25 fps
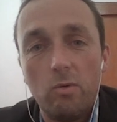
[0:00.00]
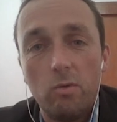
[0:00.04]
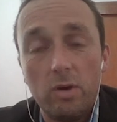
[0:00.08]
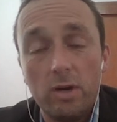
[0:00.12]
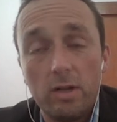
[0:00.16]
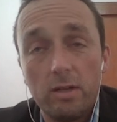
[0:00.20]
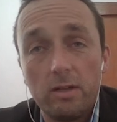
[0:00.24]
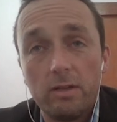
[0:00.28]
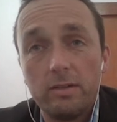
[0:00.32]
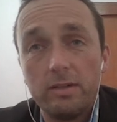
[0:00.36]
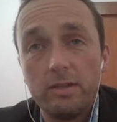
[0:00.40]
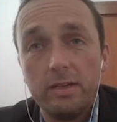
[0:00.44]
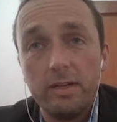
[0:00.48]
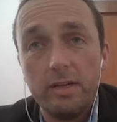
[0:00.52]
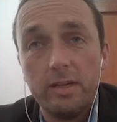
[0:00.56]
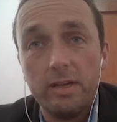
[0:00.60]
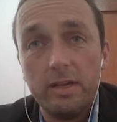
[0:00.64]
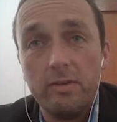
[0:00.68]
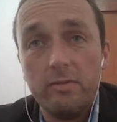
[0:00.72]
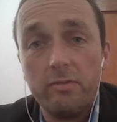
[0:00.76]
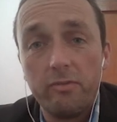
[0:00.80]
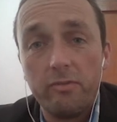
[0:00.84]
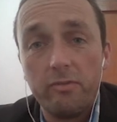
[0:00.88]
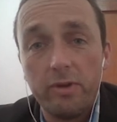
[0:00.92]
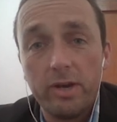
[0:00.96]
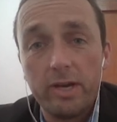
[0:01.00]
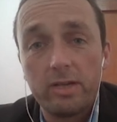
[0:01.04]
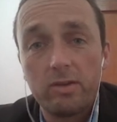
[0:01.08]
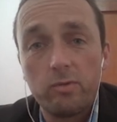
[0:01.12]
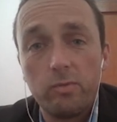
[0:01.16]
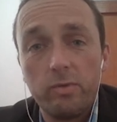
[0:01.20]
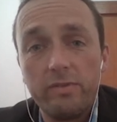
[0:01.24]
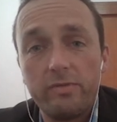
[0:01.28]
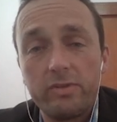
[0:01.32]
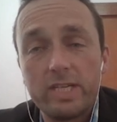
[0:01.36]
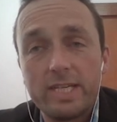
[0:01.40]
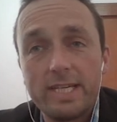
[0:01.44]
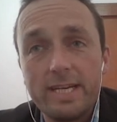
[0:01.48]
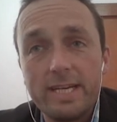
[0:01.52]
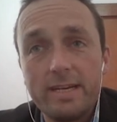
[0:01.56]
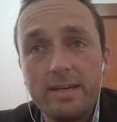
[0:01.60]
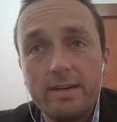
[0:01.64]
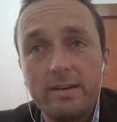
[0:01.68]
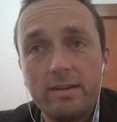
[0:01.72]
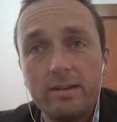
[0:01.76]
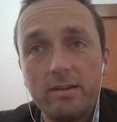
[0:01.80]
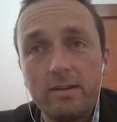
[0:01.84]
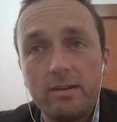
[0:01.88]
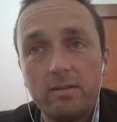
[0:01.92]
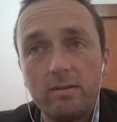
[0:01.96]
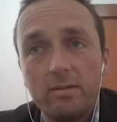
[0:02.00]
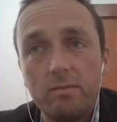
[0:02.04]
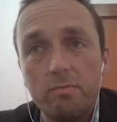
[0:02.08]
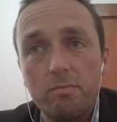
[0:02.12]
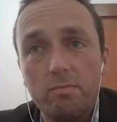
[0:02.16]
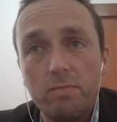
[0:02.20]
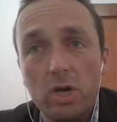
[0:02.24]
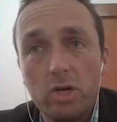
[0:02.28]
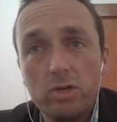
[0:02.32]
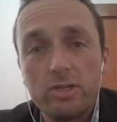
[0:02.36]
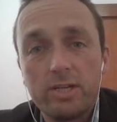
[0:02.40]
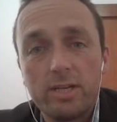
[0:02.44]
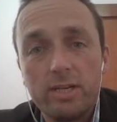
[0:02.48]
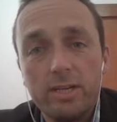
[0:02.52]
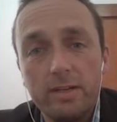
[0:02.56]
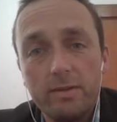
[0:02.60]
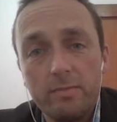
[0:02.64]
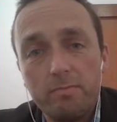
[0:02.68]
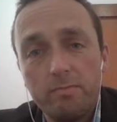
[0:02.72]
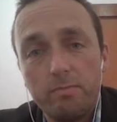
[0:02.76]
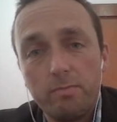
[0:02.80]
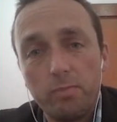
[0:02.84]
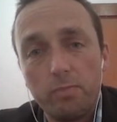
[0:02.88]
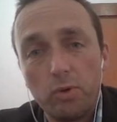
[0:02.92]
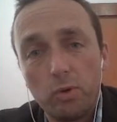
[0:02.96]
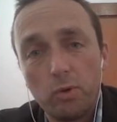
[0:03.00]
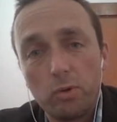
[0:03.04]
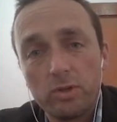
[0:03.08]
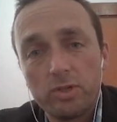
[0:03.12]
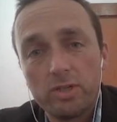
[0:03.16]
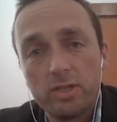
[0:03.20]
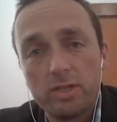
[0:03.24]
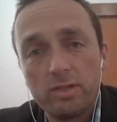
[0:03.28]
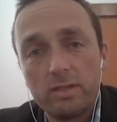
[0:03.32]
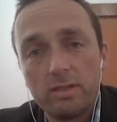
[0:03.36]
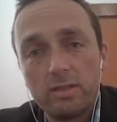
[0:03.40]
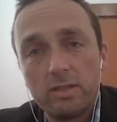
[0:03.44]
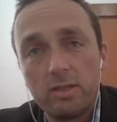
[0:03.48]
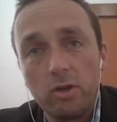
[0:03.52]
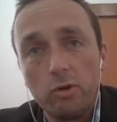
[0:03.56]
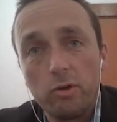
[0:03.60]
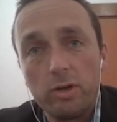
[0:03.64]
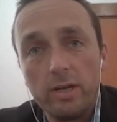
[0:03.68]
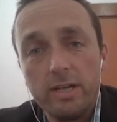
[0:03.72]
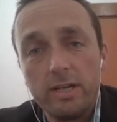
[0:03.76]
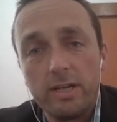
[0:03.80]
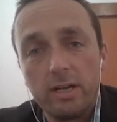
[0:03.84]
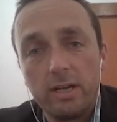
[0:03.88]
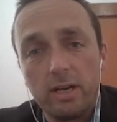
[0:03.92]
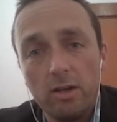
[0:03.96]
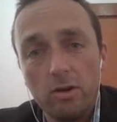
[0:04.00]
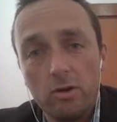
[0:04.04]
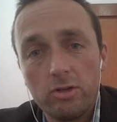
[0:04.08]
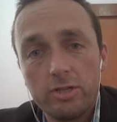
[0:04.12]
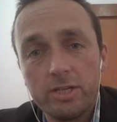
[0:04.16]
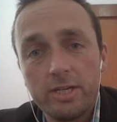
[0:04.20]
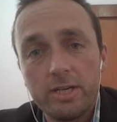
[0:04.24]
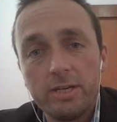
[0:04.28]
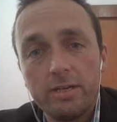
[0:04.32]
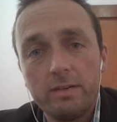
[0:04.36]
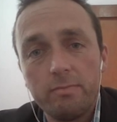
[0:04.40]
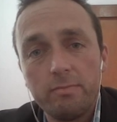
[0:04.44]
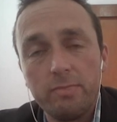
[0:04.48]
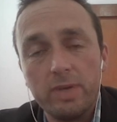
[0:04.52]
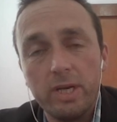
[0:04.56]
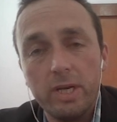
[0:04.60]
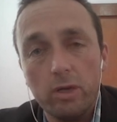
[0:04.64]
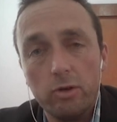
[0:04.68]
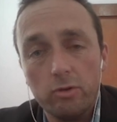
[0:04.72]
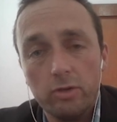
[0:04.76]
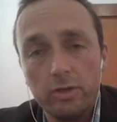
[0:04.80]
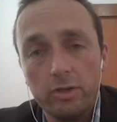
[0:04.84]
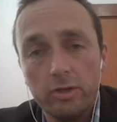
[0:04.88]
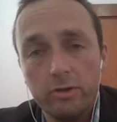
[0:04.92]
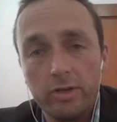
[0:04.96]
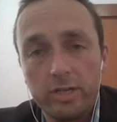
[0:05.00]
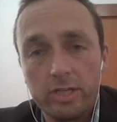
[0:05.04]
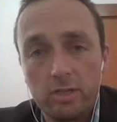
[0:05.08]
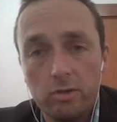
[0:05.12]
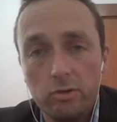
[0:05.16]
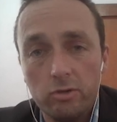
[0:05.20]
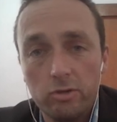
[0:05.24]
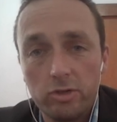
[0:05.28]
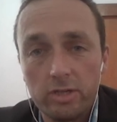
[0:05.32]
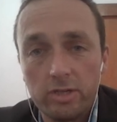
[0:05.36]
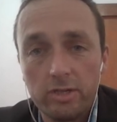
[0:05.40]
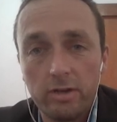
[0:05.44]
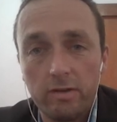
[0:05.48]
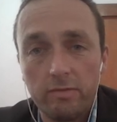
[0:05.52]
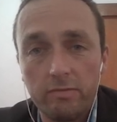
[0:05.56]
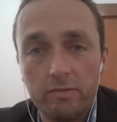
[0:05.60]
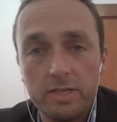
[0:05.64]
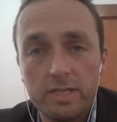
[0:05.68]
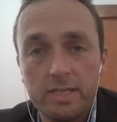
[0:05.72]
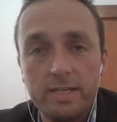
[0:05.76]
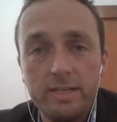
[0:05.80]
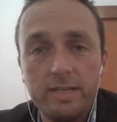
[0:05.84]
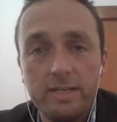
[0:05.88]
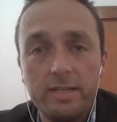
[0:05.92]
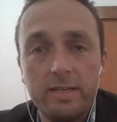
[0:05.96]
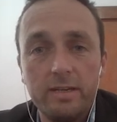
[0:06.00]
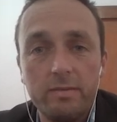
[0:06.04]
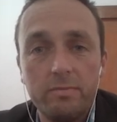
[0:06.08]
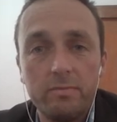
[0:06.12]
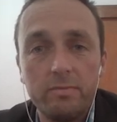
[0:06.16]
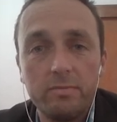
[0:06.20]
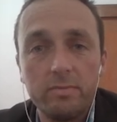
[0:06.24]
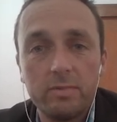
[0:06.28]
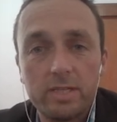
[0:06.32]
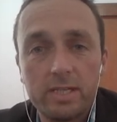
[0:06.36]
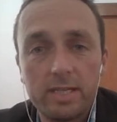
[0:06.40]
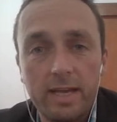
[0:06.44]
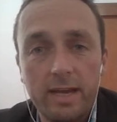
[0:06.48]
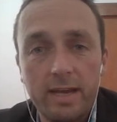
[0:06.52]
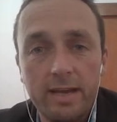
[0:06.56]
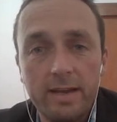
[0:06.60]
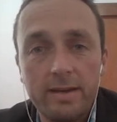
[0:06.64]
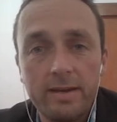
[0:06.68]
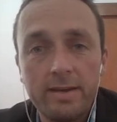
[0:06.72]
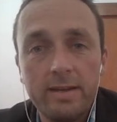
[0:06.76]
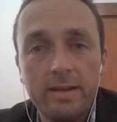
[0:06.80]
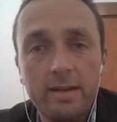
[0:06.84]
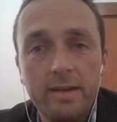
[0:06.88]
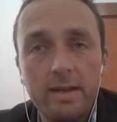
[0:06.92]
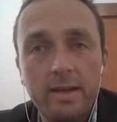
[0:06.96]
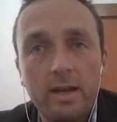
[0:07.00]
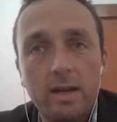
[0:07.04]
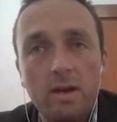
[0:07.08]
Well, in fact, we've seen mostly pores totally closing below the resolution of the CT scan.